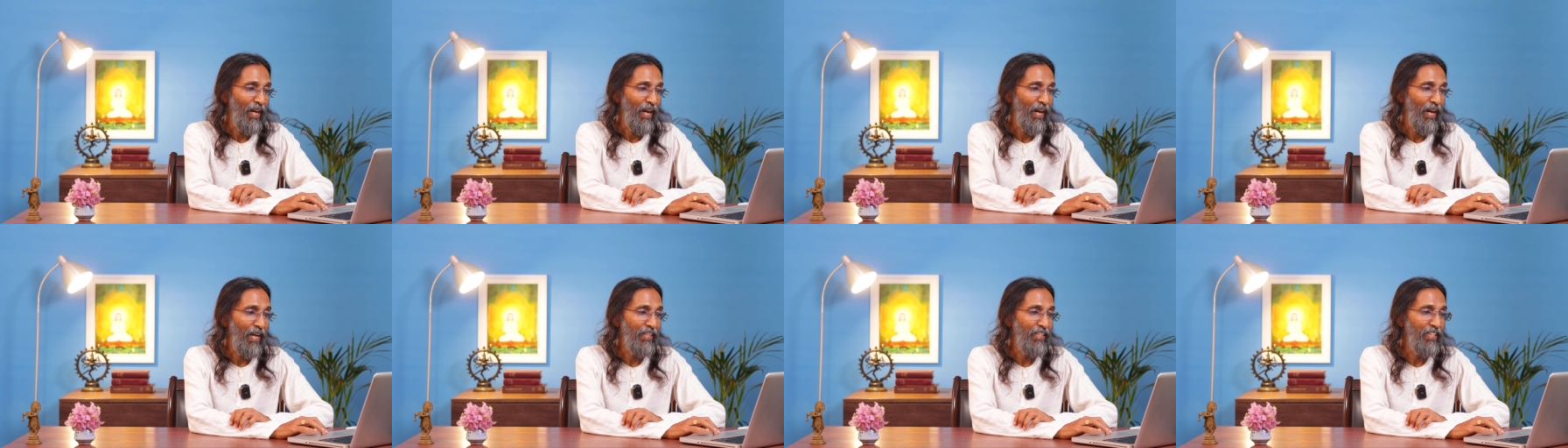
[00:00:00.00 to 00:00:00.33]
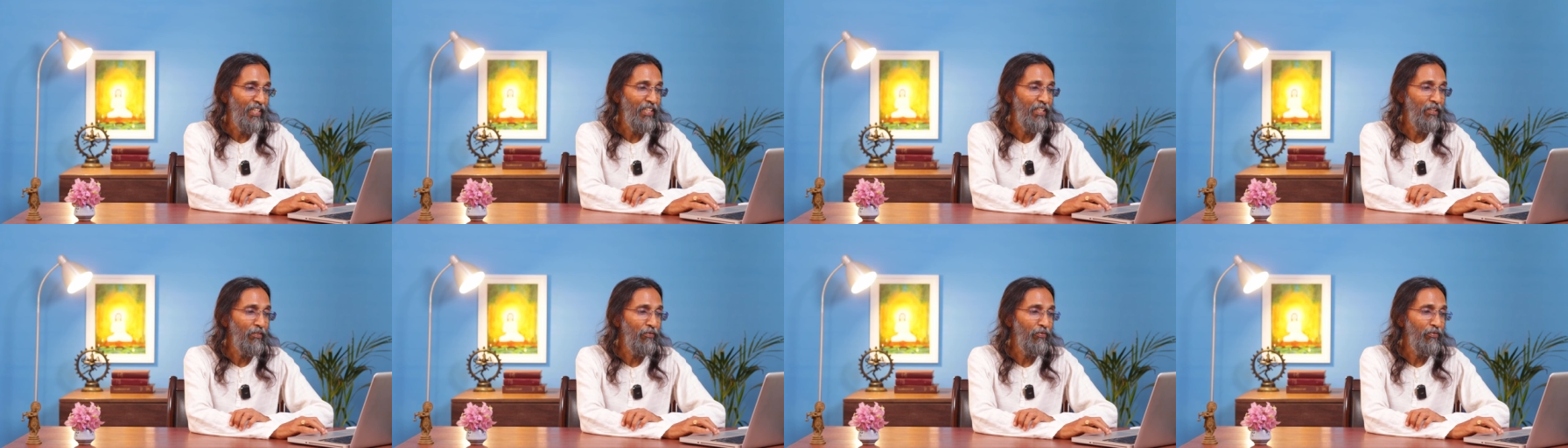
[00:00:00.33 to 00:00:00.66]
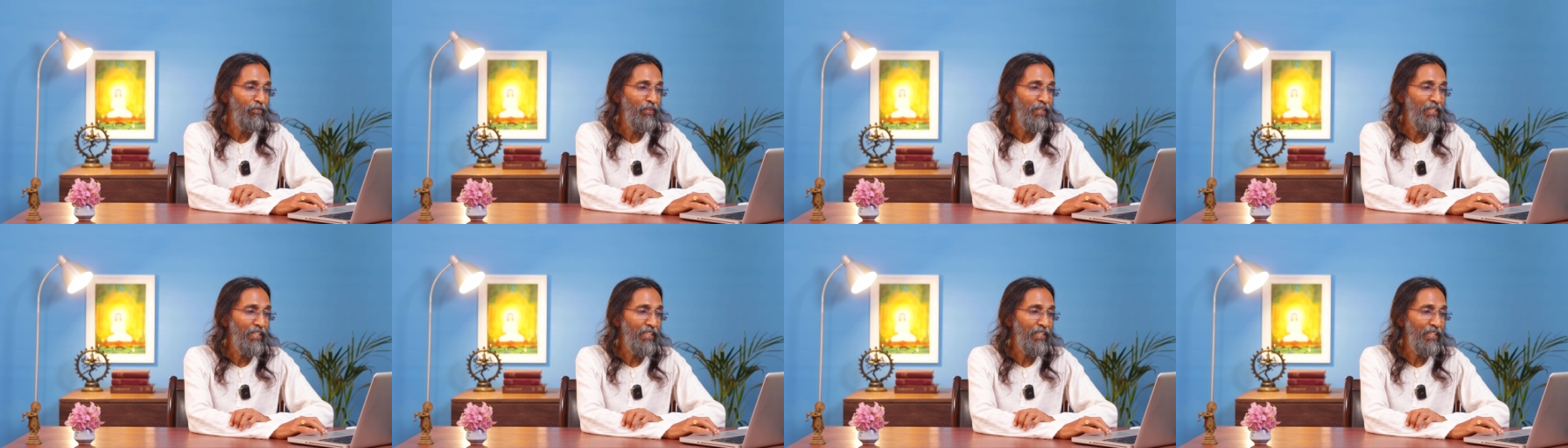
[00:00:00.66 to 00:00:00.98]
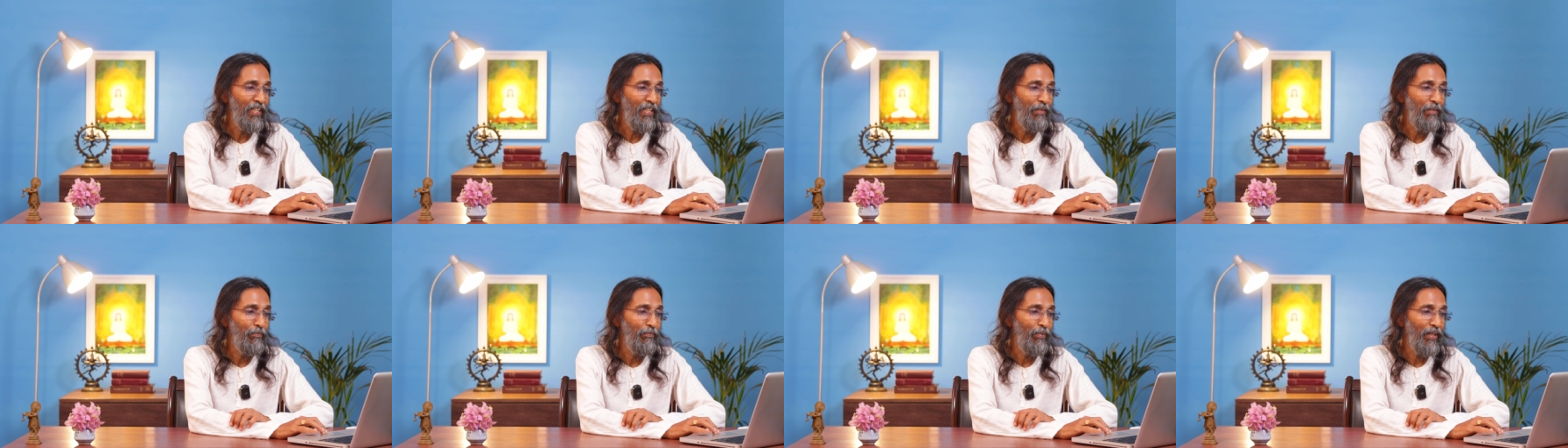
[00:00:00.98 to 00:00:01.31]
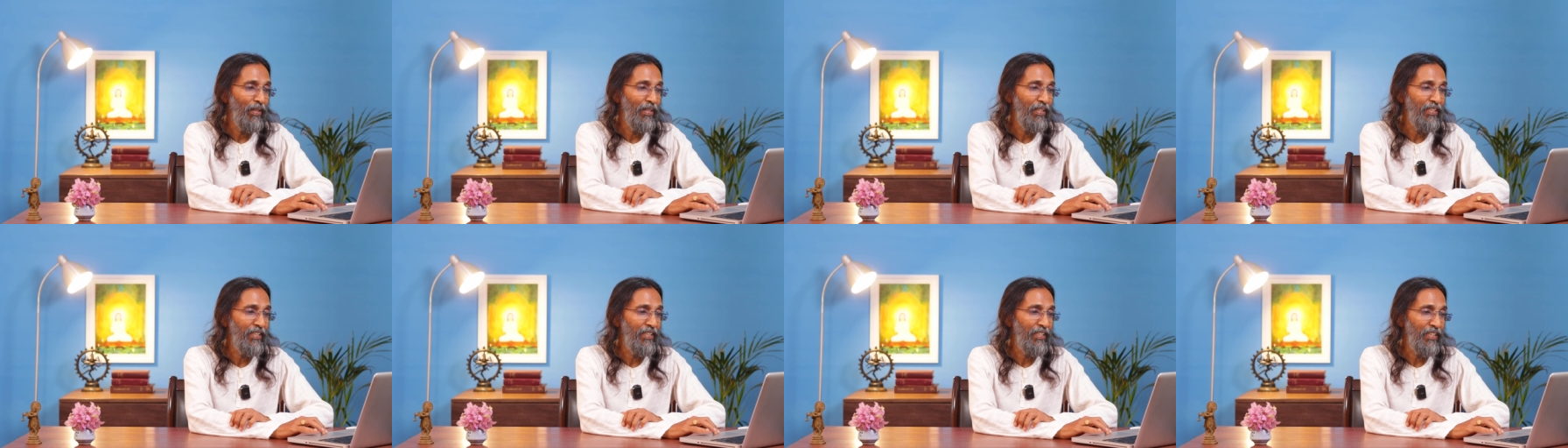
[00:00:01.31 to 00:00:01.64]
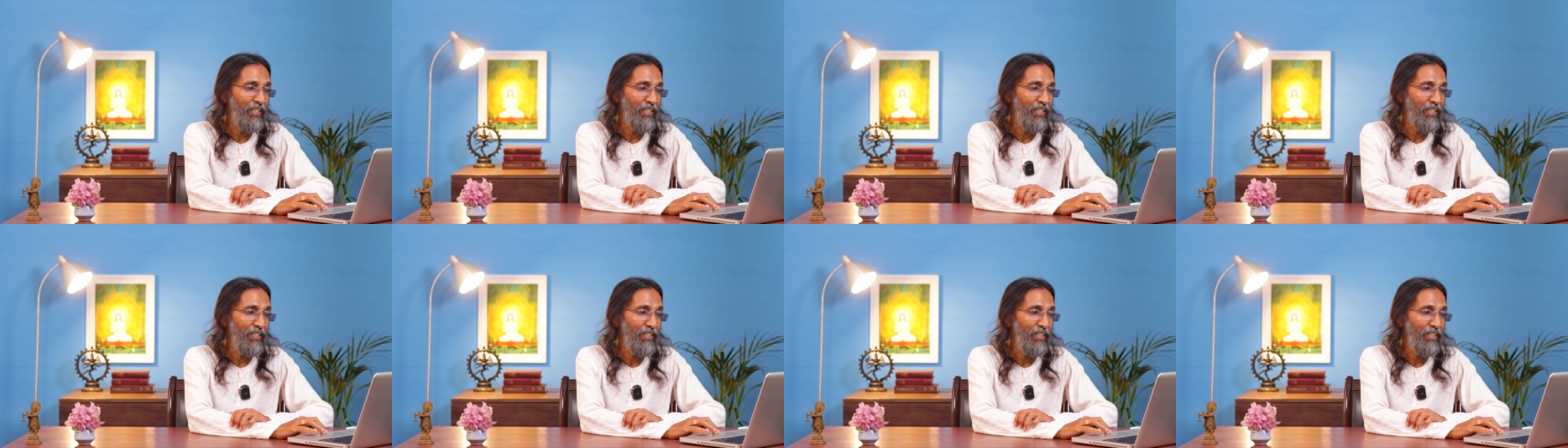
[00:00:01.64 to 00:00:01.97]
an infinite
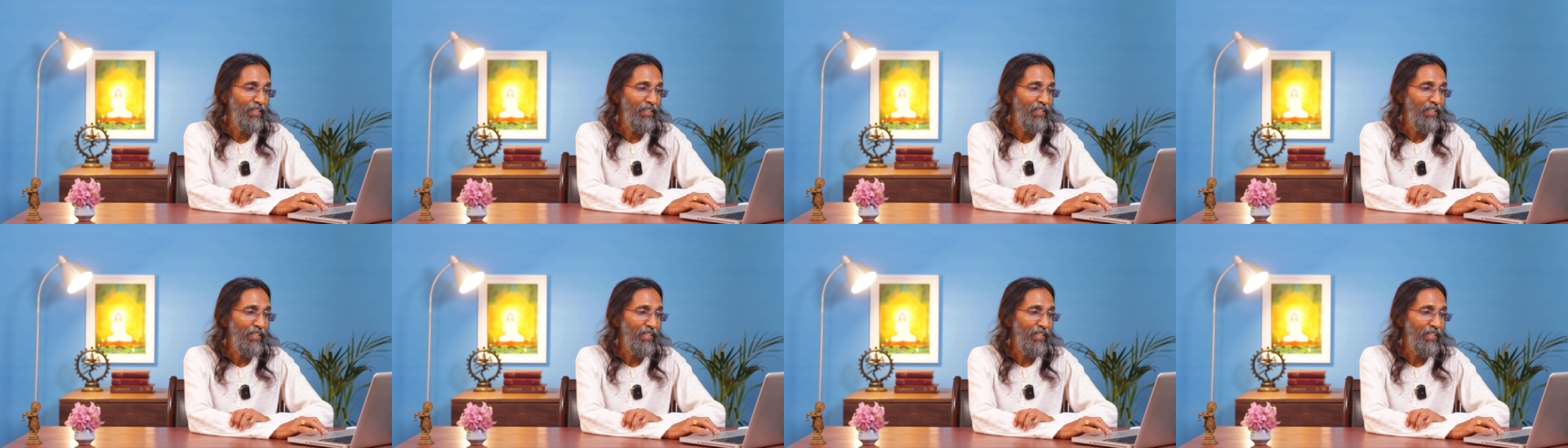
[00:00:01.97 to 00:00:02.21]
liberty